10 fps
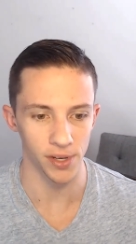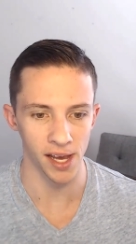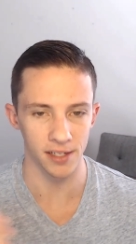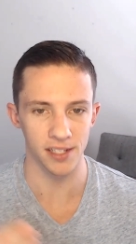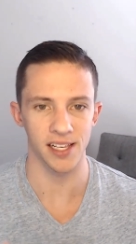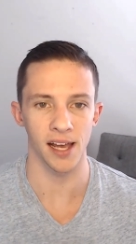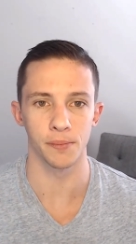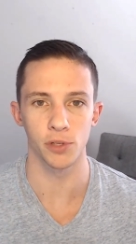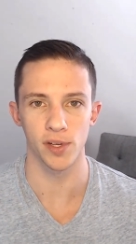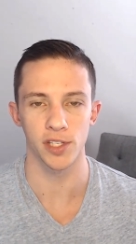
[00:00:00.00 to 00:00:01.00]
We got to decide
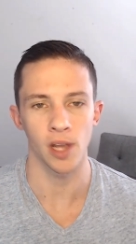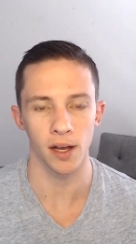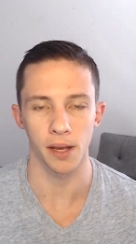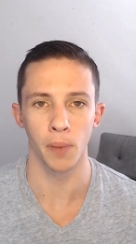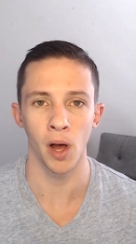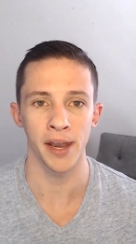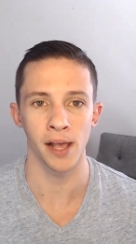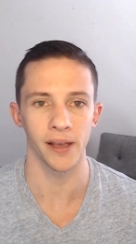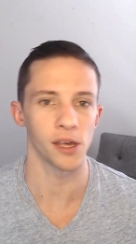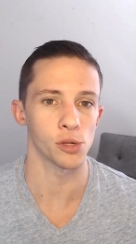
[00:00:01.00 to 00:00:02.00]
between stock and bond
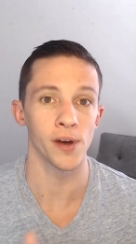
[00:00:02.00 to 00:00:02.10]
allocation.